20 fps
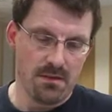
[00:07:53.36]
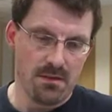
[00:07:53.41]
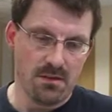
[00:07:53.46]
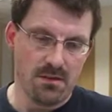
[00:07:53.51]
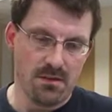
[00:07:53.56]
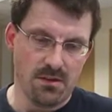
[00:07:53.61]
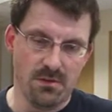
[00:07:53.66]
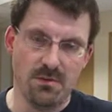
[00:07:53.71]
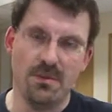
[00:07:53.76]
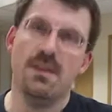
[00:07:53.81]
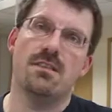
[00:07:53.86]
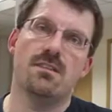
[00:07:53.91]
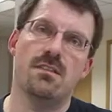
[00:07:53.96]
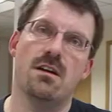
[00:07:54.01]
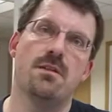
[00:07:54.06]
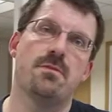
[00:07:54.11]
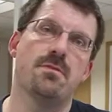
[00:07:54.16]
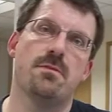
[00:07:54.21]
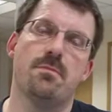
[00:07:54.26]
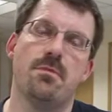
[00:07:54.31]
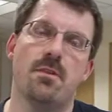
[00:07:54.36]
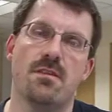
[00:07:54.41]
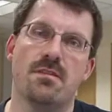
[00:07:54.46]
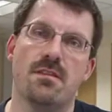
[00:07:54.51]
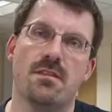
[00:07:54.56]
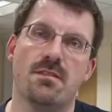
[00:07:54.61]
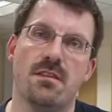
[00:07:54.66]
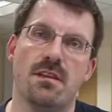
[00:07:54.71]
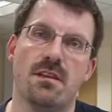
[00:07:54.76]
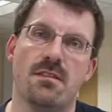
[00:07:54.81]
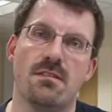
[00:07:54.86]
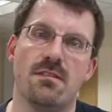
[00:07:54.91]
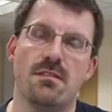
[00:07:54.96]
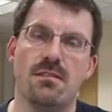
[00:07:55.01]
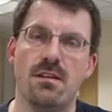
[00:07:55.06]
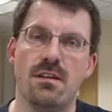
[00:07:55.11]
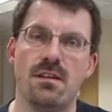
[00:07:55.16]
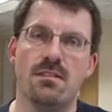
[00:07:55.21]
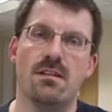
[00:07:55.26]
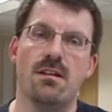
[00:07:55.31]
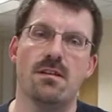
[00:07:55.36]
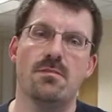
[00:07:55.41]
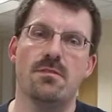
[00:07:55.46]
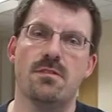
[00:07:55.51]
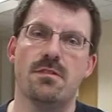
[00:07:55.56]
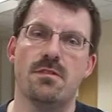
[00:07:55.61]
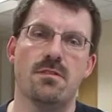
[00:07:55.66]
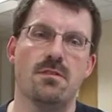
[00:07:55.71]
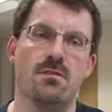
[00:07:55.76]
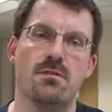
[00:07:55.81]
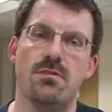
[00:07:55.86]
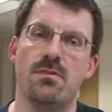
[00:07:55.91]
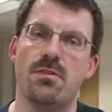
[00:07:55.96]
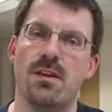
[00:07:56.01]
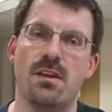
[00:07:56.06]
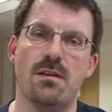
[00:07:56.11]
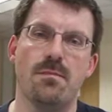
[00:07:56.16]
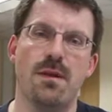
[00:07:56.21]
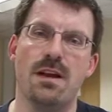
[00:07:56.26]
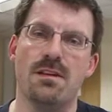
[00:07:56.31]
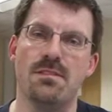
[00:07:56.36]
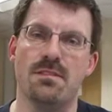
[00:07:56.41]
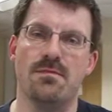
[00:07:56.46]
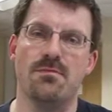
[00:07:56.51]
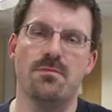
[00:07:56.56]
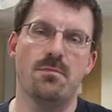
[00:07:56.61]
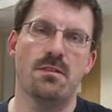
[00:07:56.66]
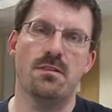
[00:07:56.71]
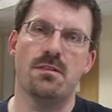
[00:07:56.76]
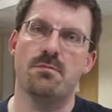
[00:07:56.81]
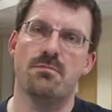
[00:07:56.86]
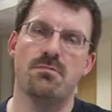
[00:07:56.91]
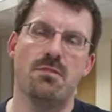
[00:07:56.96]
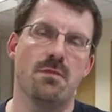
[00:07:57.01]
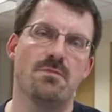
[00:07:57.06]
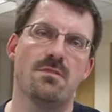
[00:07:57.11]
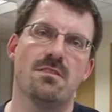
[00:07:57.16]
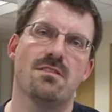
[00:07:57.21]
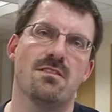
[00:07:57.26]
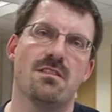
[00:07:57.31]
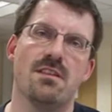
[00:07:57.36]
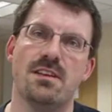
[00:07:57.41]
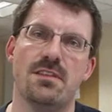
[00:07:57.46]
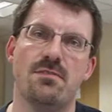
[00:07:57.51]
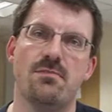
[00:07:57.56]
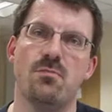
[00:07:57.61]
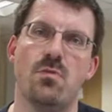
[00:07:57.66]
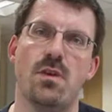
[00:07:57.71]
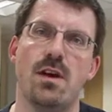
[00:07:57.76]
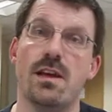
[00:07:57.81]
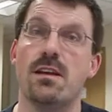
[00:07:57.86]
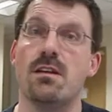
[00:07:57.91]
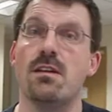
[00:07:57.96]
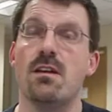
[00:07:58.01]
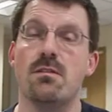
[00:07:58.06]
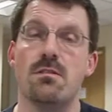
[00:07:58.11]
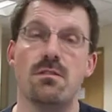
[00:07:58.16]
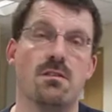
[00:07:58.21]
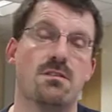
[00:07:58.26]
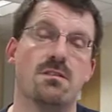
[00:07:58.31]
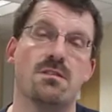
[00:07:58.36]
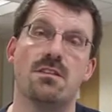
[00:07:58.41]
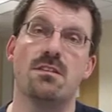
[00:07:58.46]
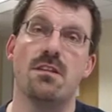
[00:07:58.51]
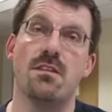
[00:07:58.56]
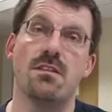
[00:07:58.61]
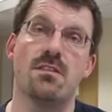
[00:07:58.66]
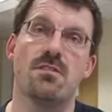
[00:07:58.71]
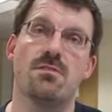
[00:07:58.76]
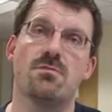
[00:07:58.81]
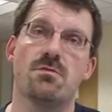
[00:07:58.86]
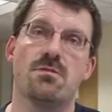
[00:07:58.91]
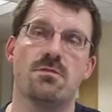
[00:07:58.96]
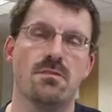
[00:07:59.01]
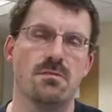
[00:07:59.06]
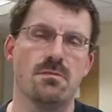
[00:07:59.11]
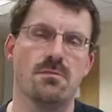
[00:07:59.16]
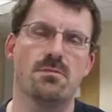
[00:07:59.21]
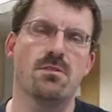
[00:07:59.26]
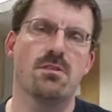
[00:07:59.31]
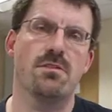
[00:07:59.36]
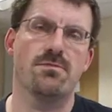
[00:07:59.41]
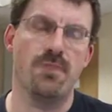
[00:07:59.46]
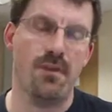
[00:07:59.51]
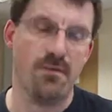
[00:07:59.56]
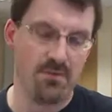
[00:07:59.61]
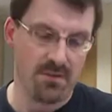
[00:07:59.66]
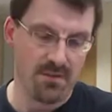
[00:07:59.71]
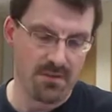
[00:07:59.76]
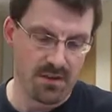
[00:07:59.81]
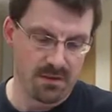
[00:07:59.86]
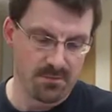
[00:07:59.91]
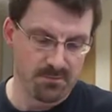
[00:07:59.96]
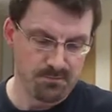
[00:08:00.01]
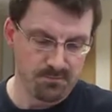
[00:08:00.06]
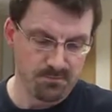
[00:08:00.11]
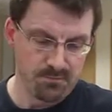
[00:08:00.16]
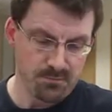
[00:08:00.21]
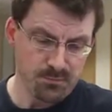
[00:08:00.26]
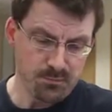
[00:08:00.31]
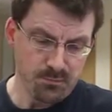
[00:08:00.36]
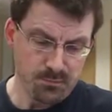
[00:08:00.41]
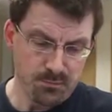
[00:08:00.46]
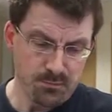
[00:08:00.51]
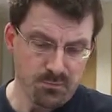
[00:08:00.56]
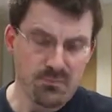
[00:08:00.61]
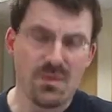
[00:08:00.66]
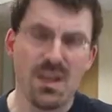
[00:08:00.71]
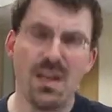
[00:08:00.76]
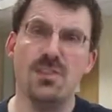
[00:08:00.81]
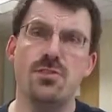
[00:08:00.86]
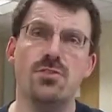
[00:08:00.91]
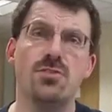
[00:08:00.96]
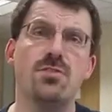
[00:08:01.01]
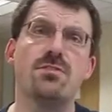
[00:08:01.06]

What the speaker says: you need time to process things. You need time to think about it from perhaps a slightly different way. Go and look at another source, do some cross-referencing. And you just